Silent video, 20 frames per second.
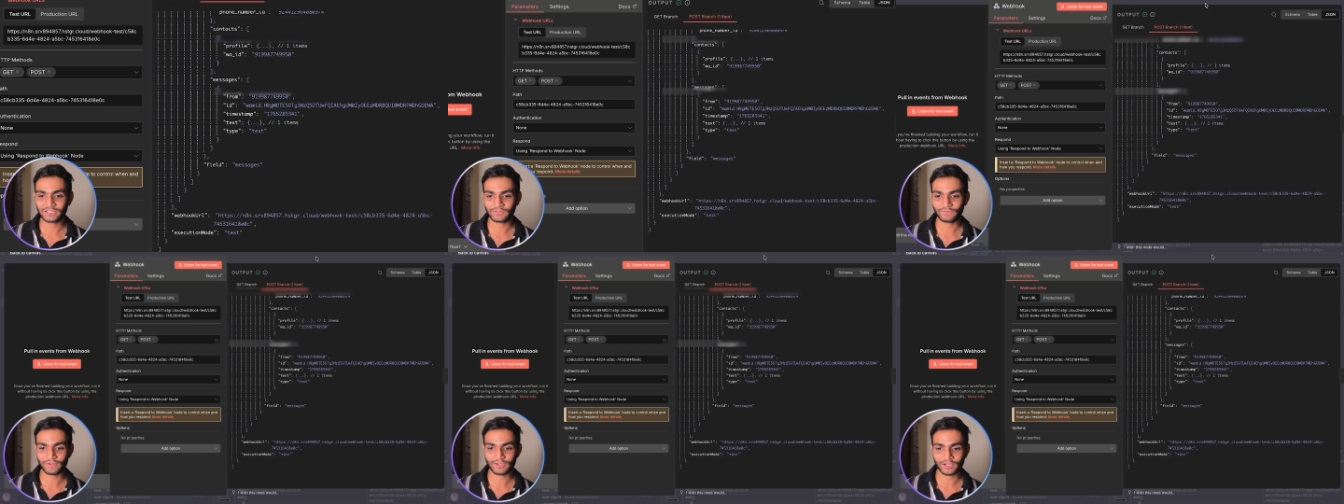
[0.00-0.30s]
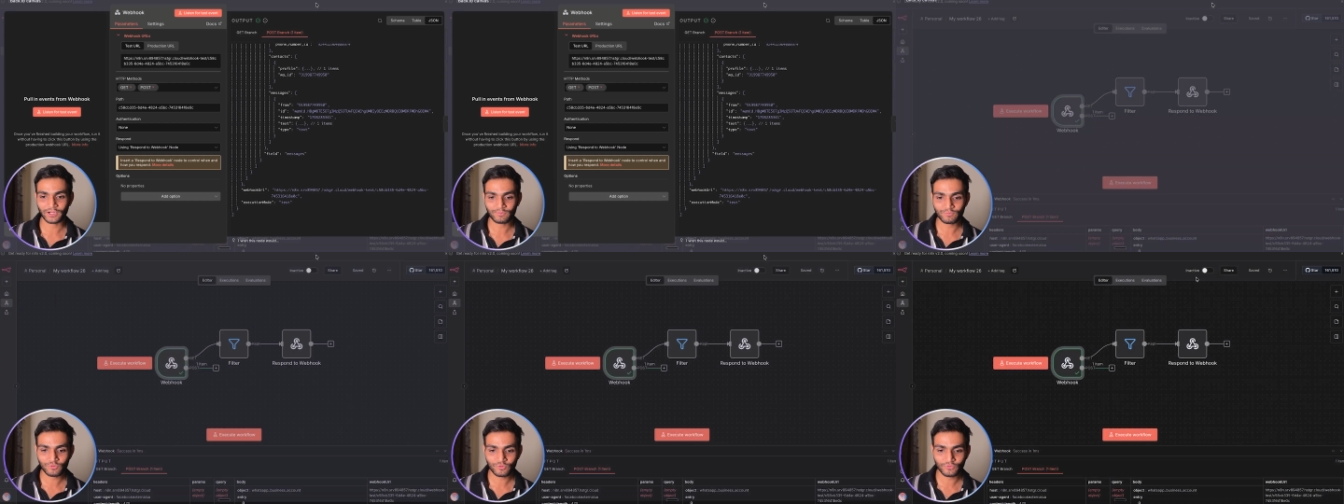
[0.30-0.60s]
If I
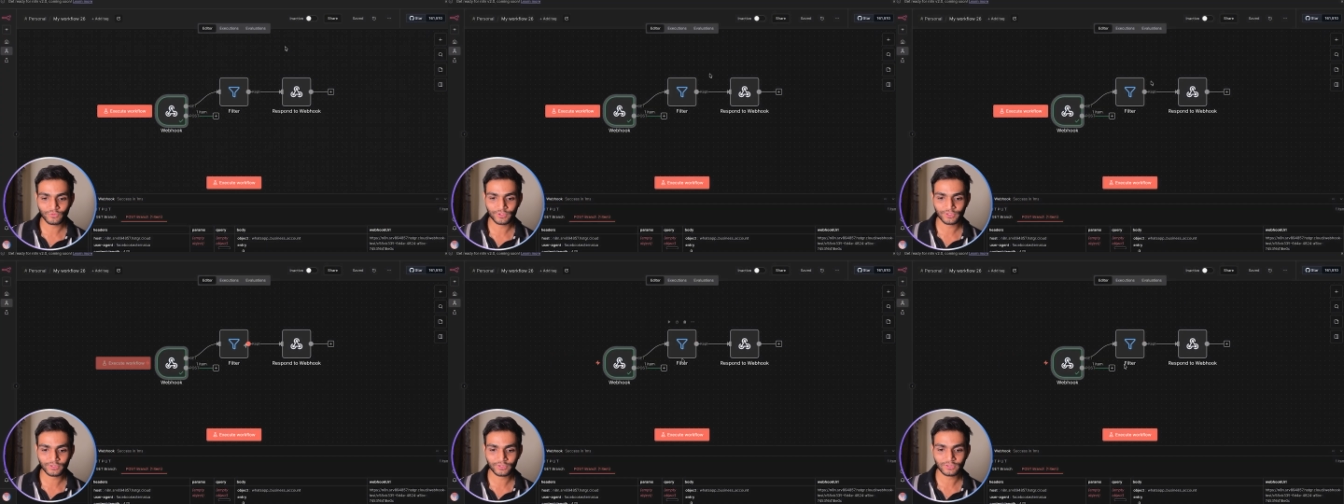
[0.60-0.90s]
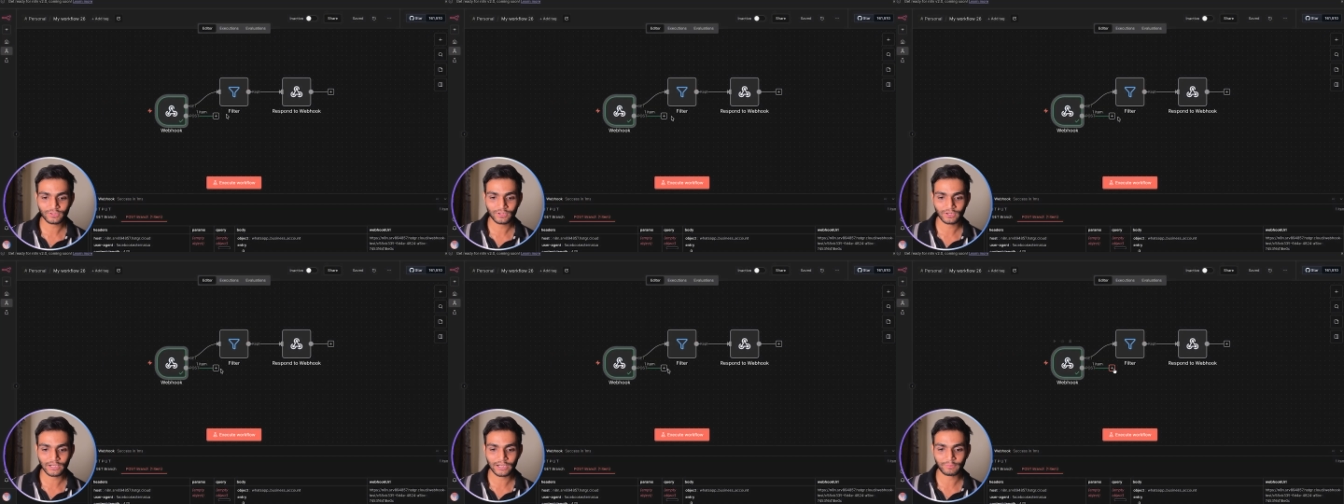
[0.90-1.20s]
come over here,
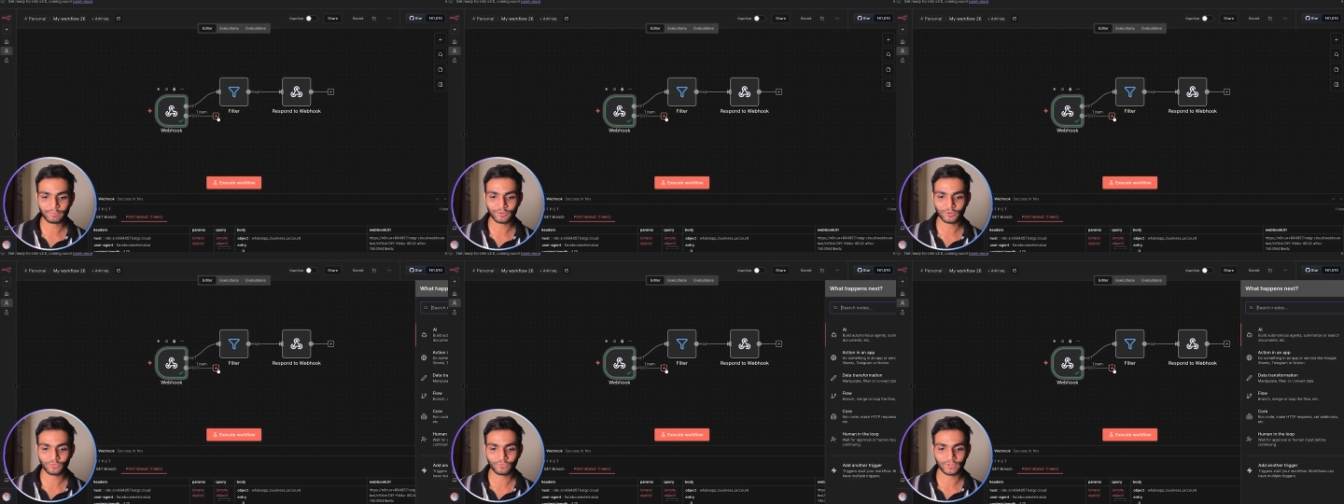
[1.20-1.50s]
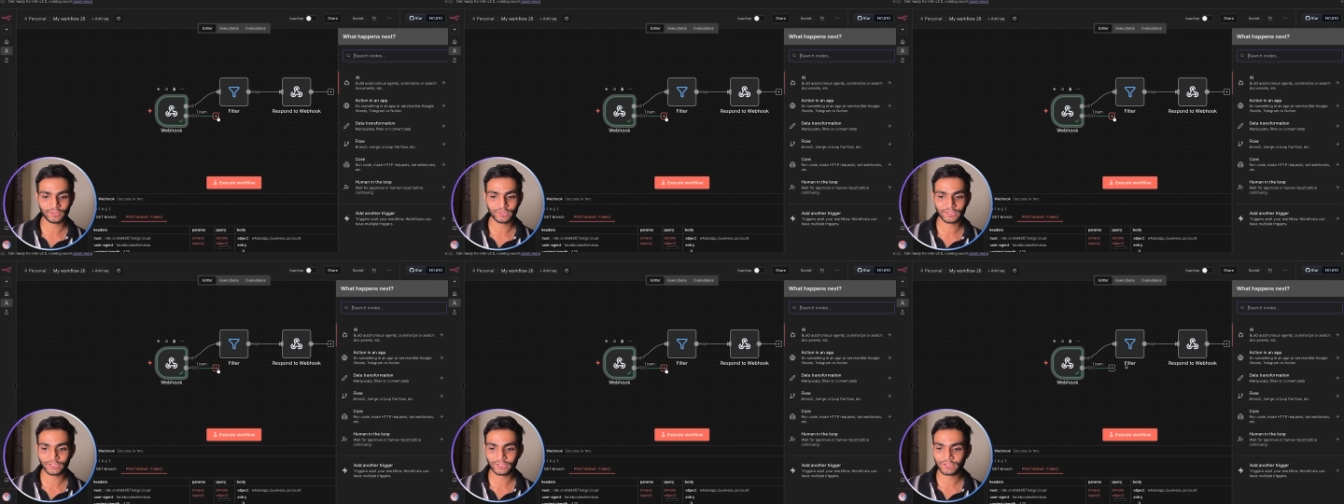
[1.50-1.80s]
let me do
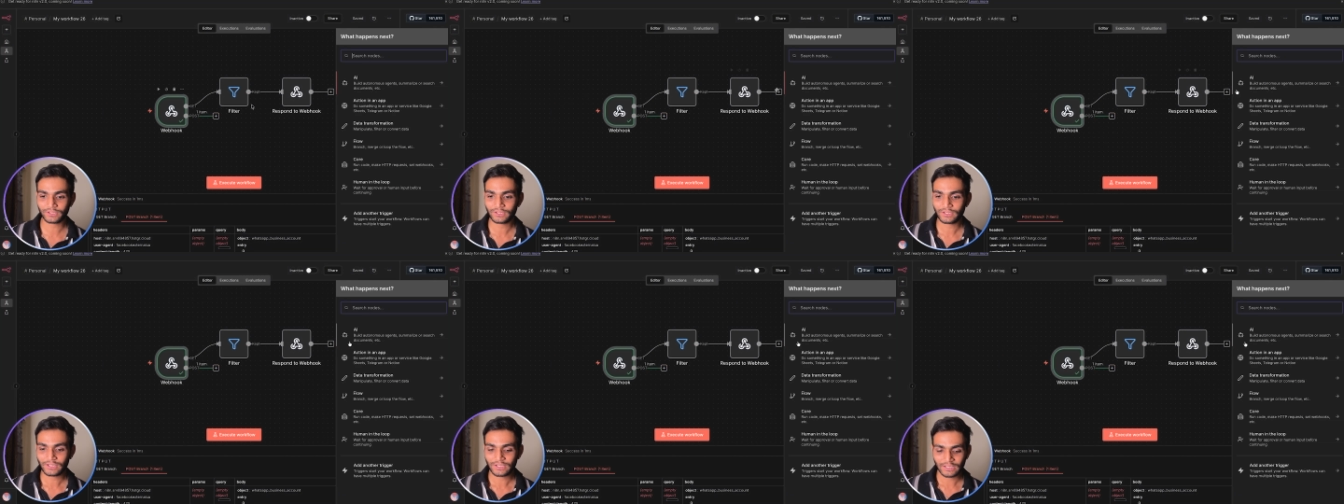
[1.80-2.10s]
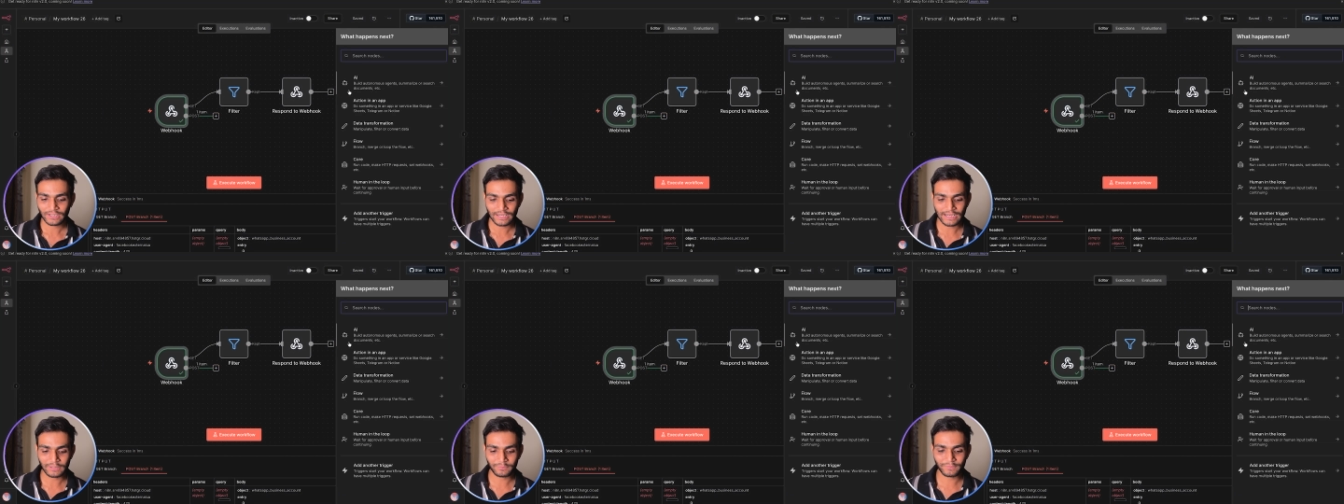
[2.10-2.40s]
one thing
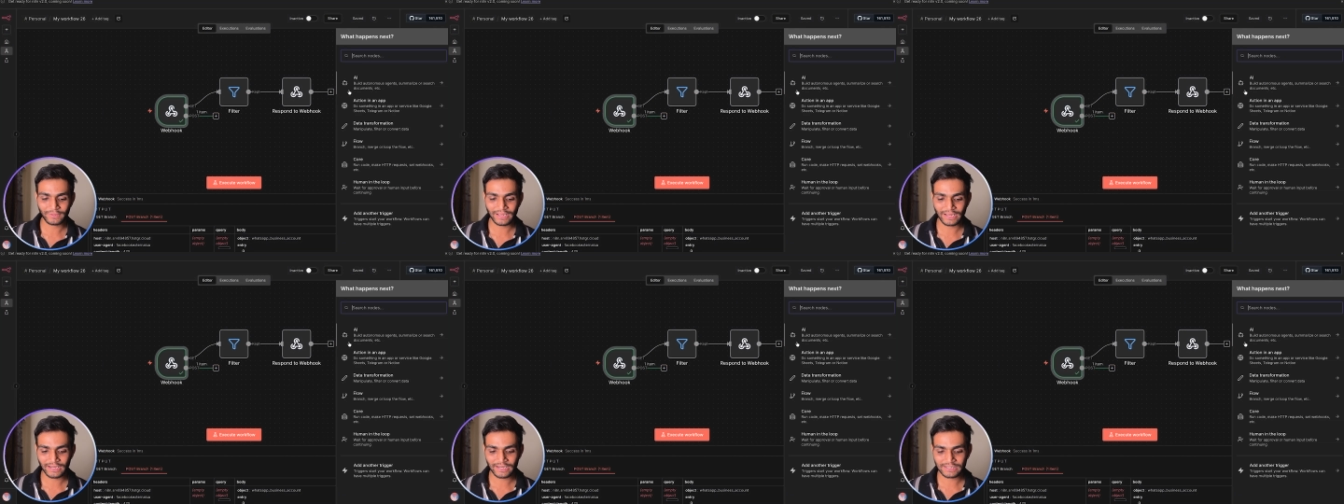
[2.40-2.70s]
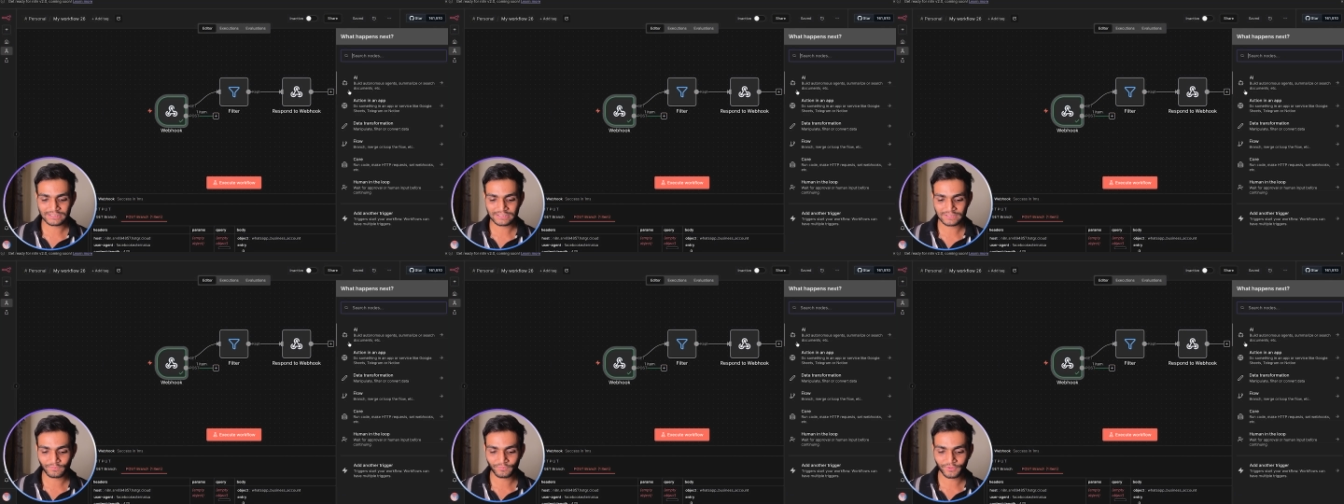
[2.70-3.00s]
let me
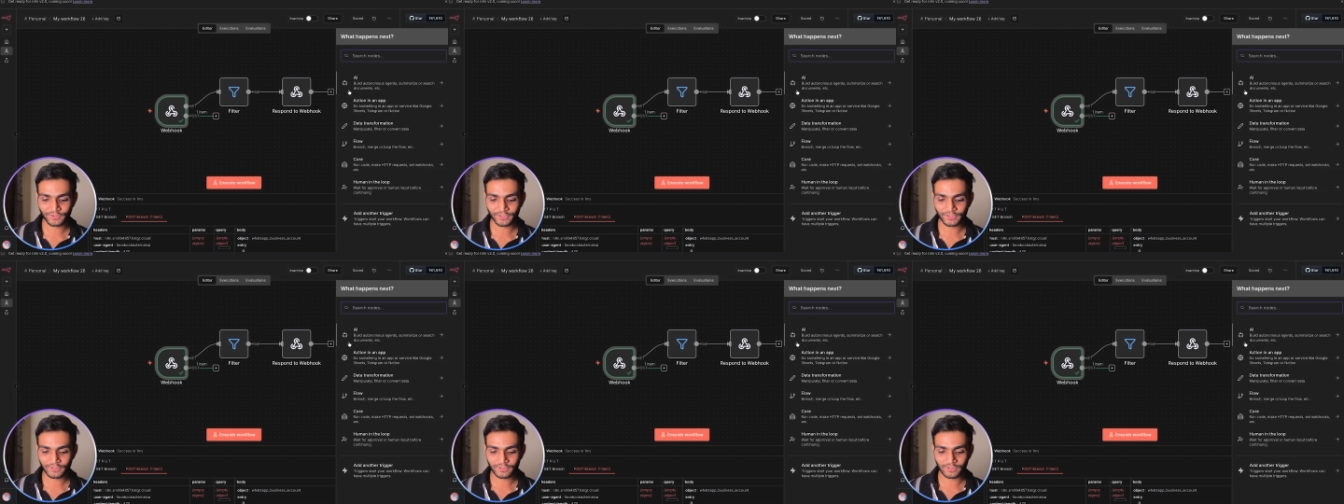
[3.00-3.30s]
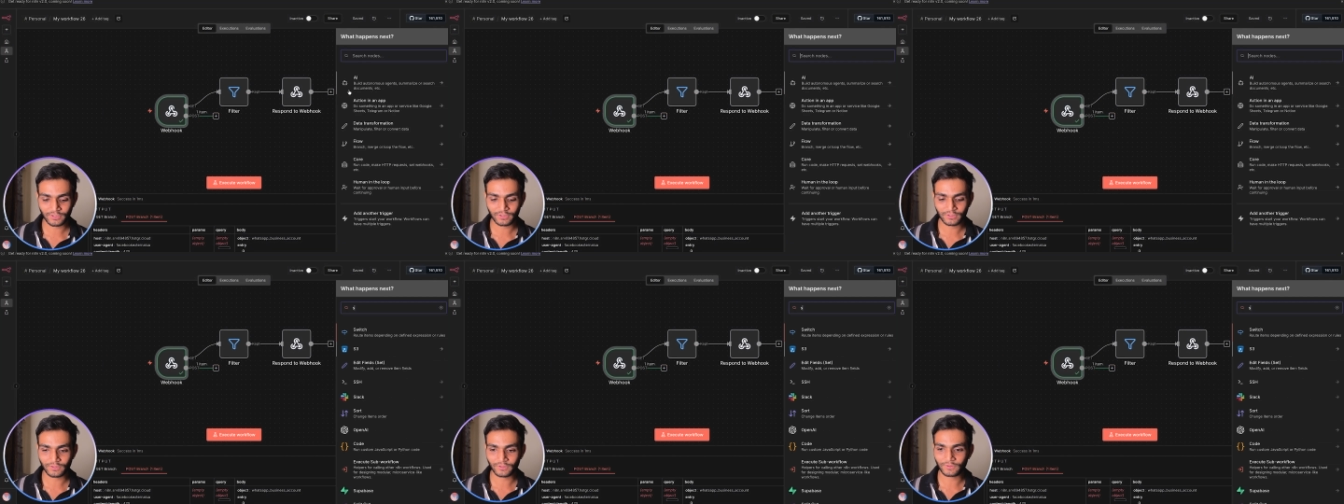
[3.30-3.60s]
add something
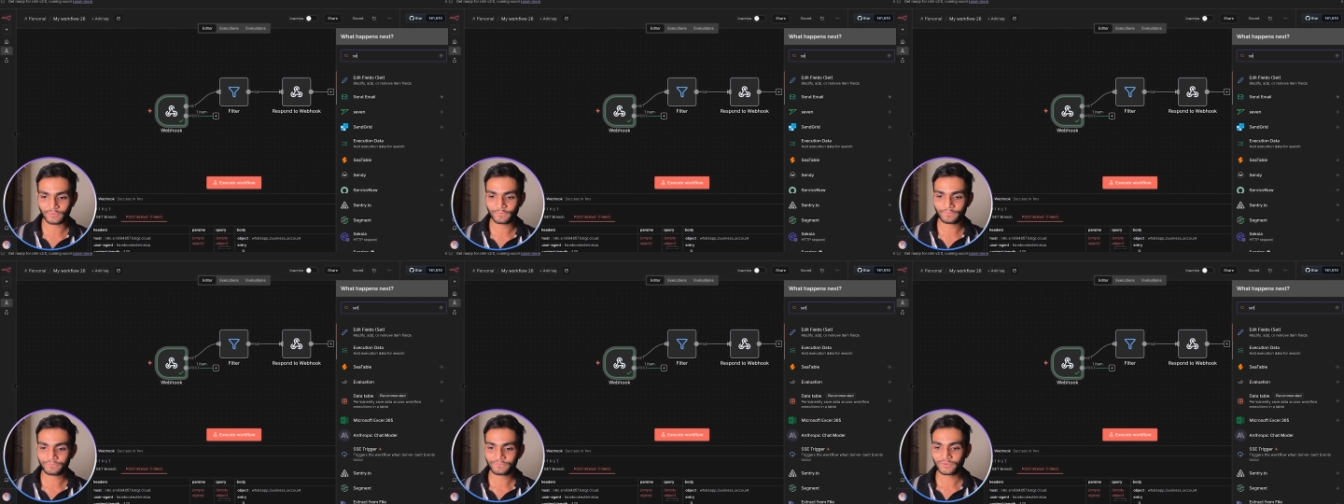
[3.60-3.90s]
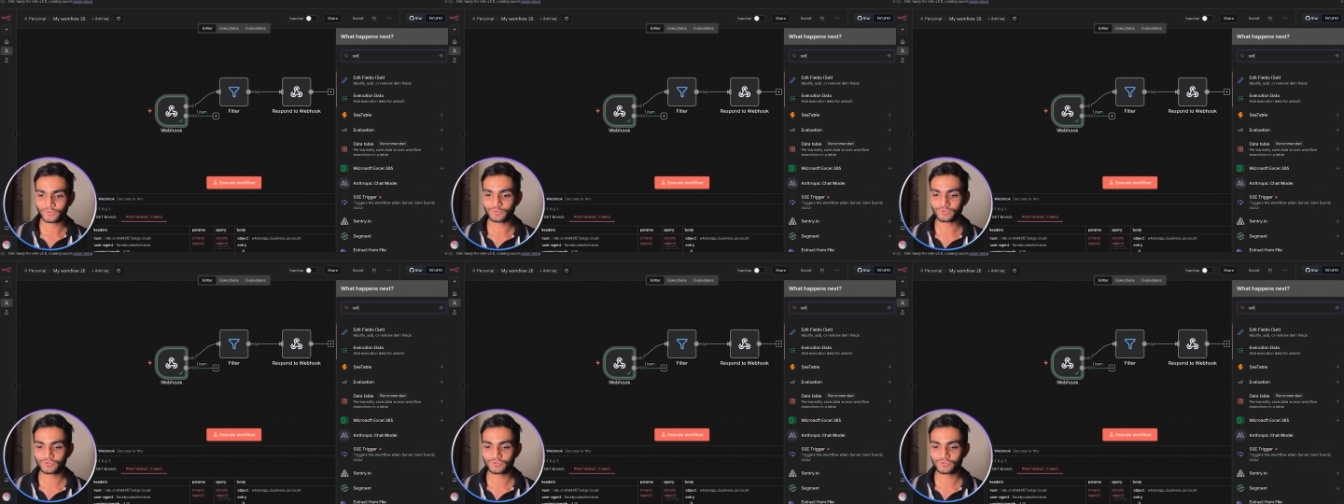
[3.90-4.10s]
um, to